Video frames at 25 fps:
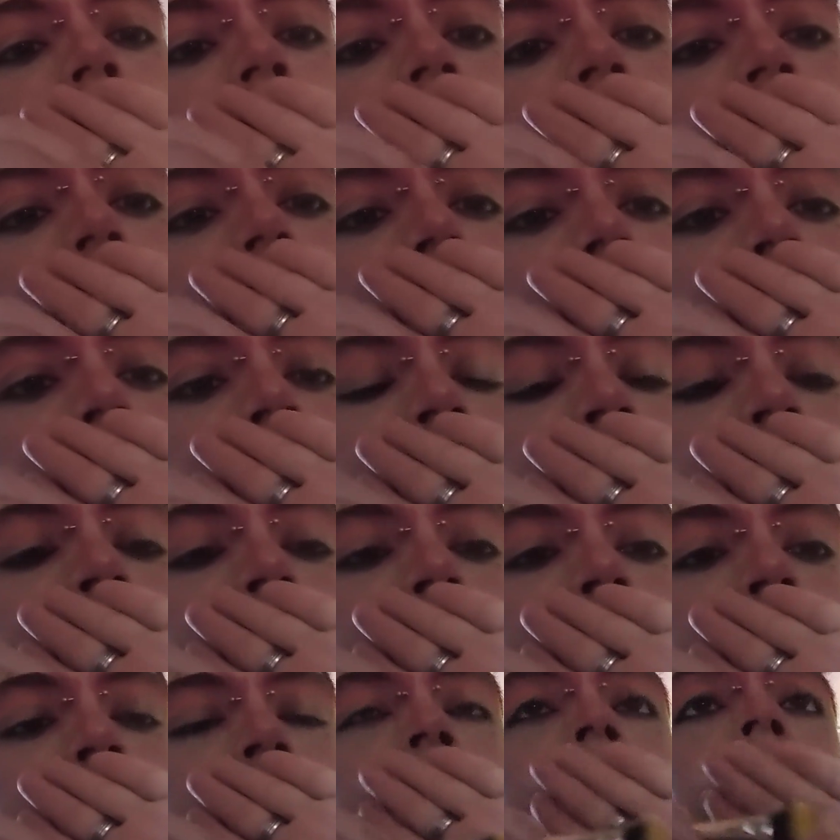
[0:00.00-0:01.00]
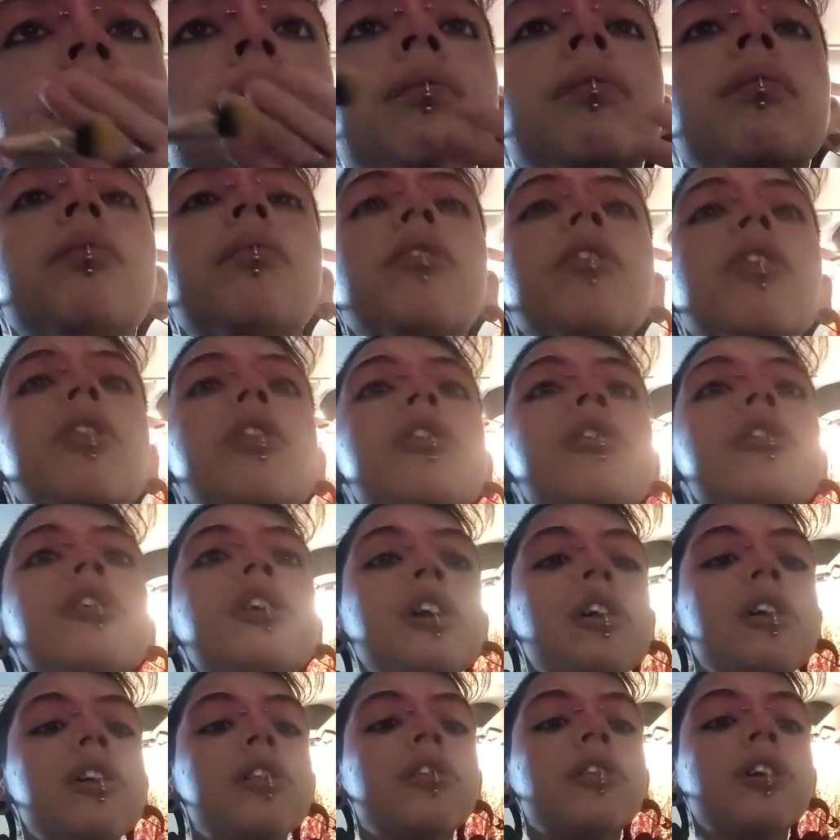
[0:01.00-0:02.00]
little yellow
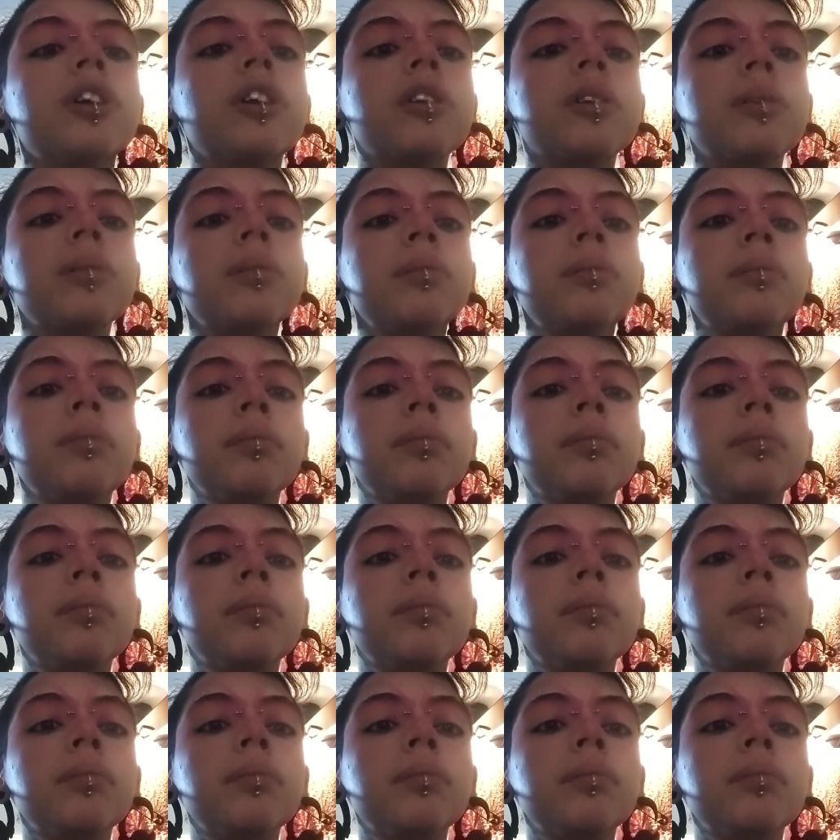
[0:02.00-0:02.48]
friend.